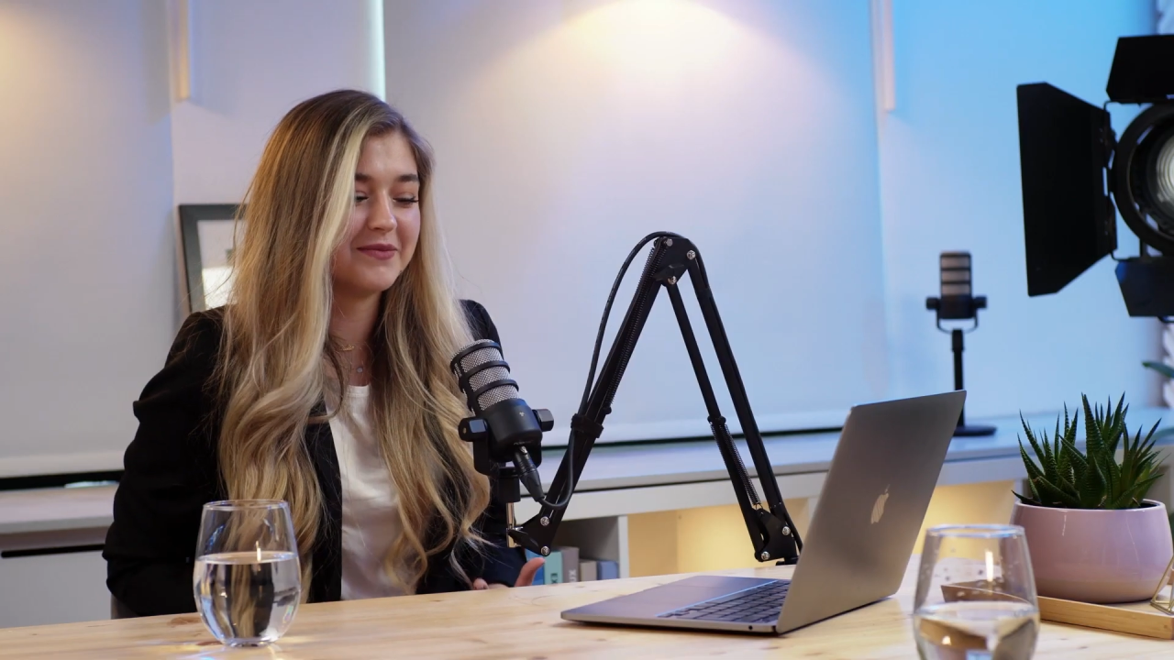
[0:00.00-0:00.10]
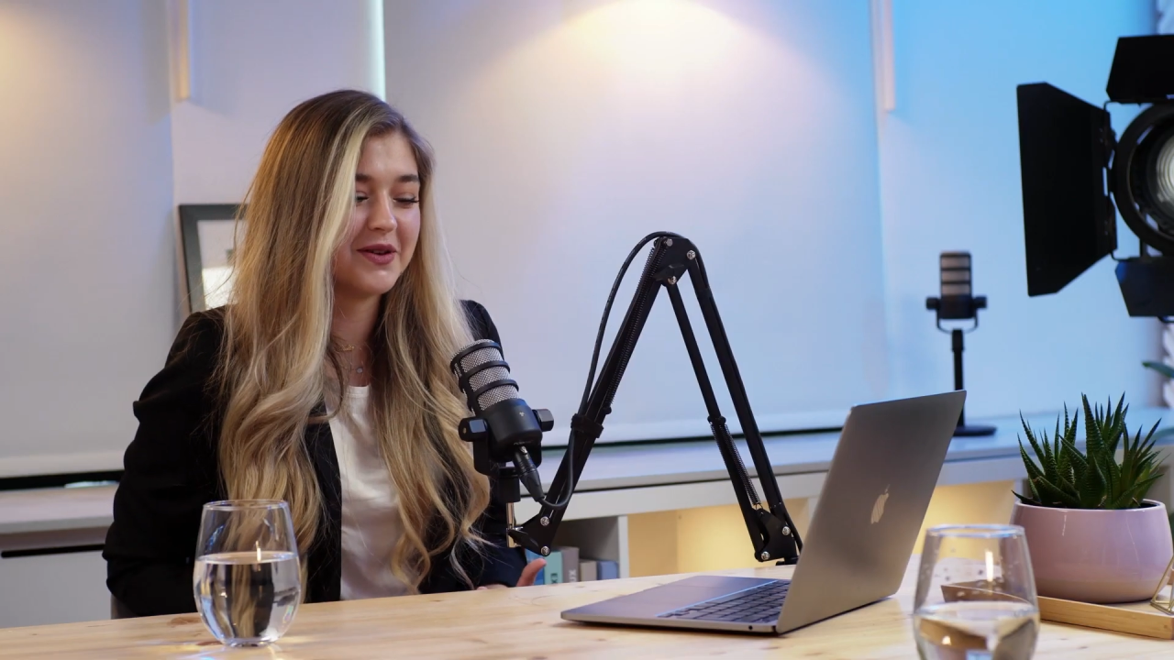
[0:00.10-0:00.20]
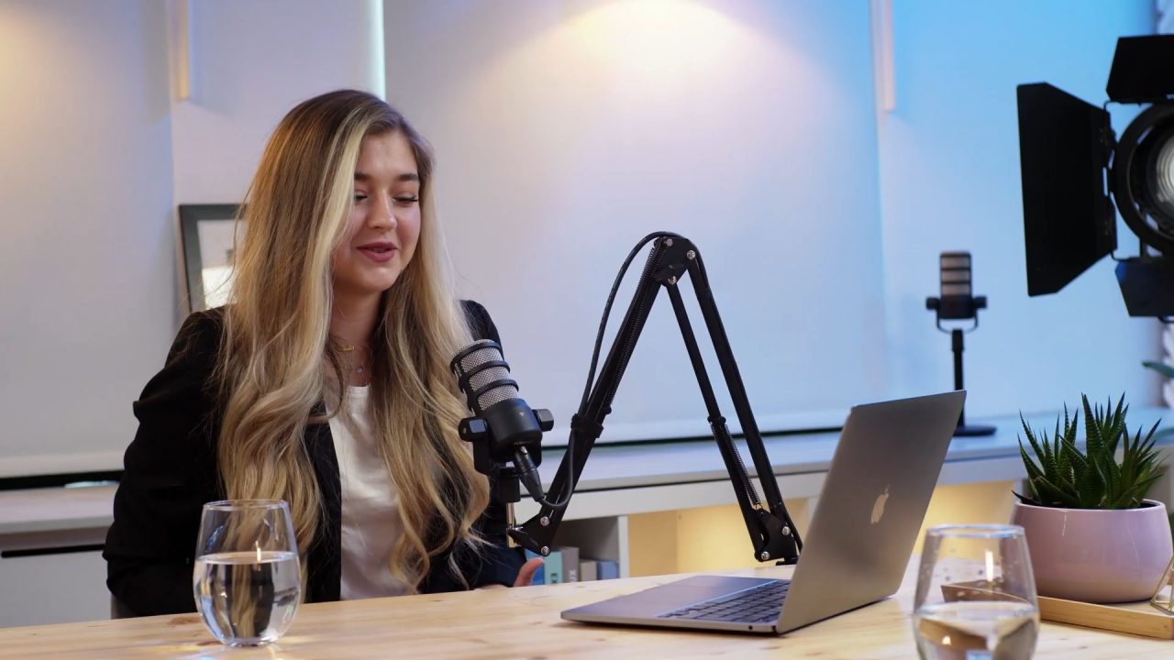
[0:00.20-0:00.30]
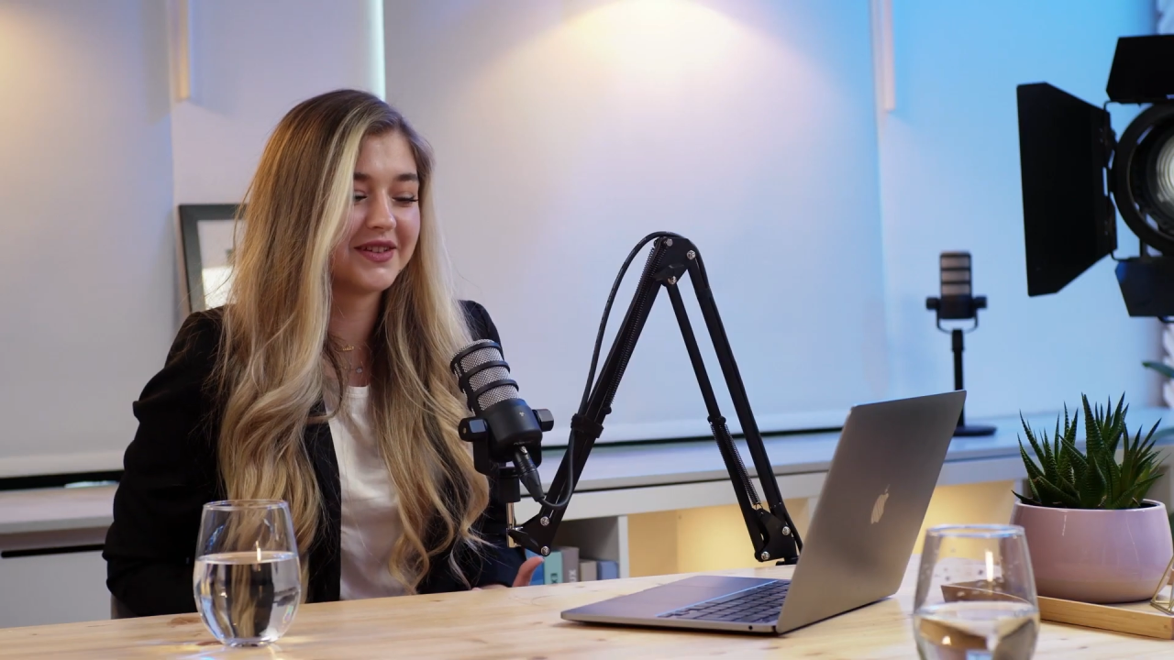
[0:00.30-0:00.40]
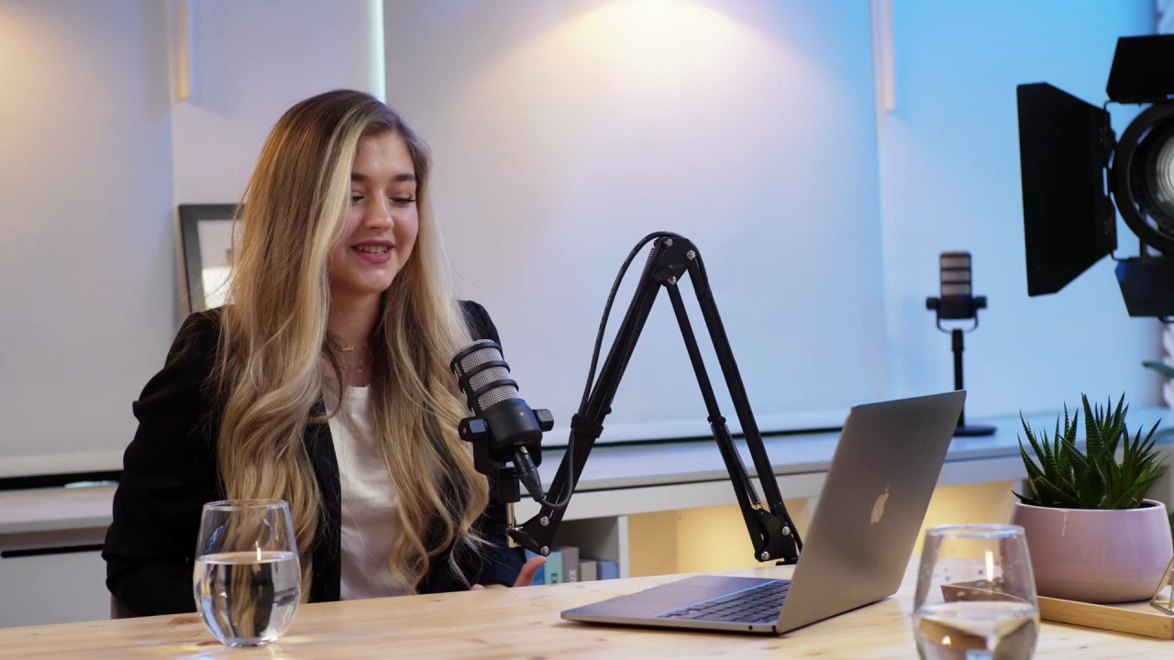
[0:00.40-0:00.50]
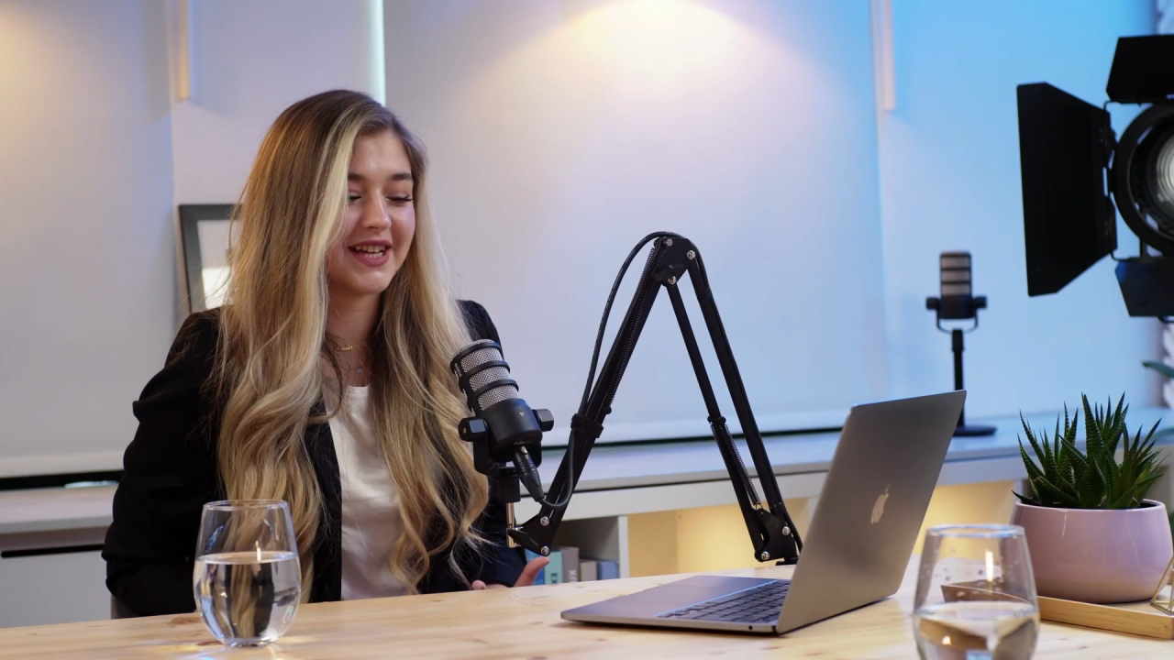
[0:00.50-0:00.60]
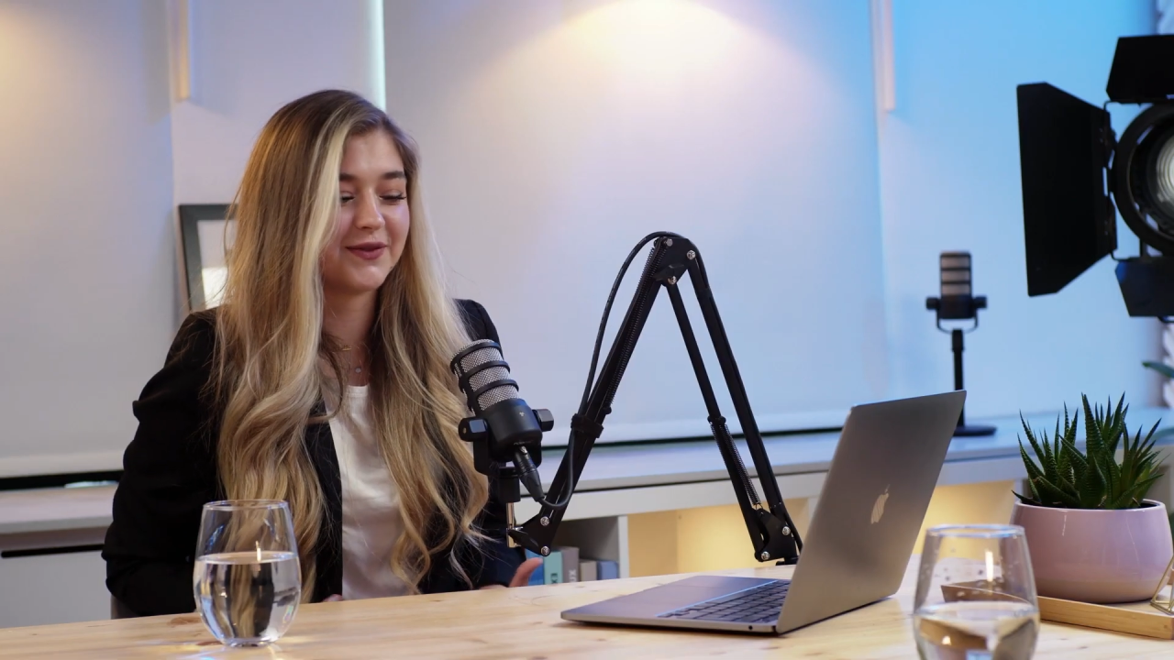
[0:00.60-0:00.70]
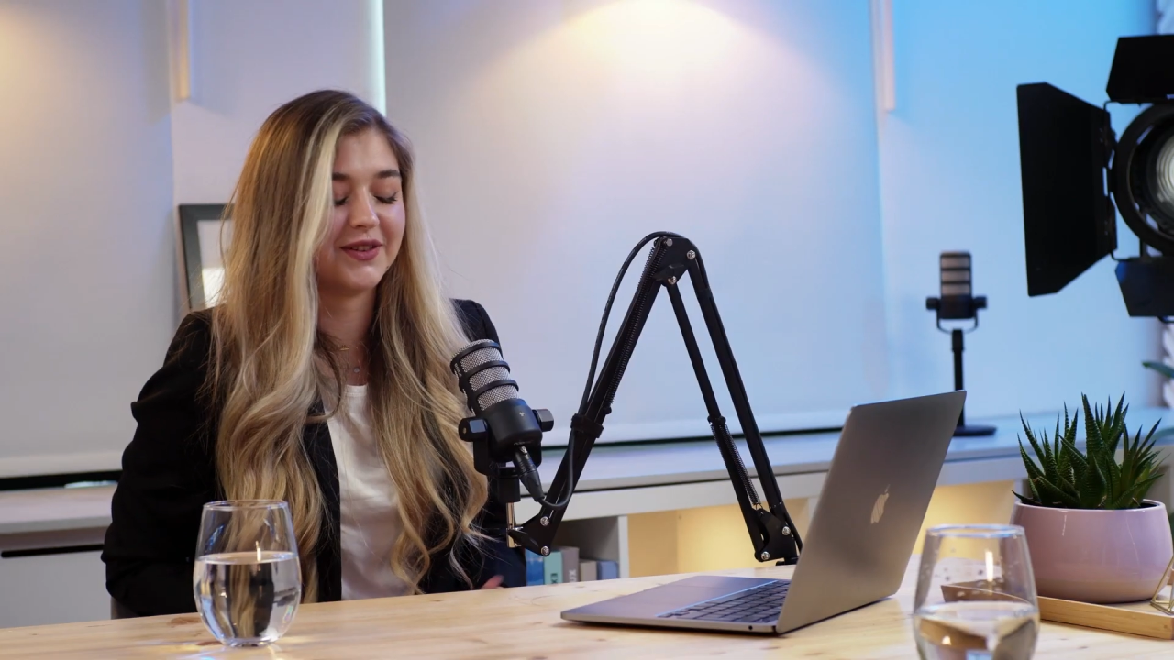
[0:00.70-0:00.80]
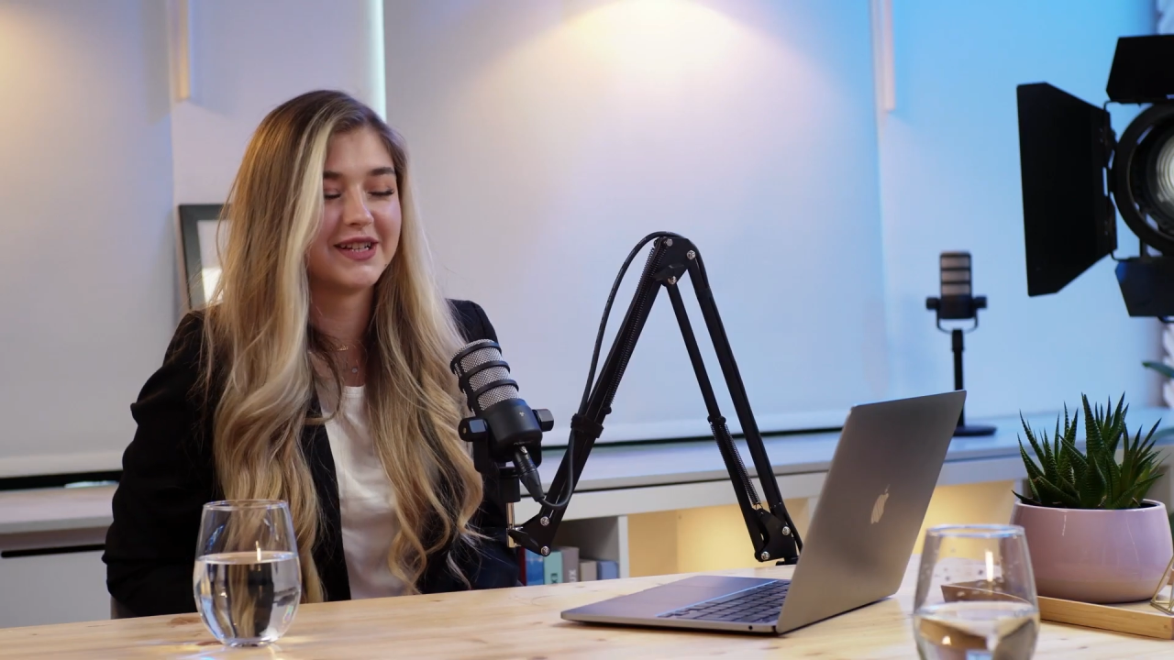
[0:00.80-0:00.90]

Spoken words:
most successful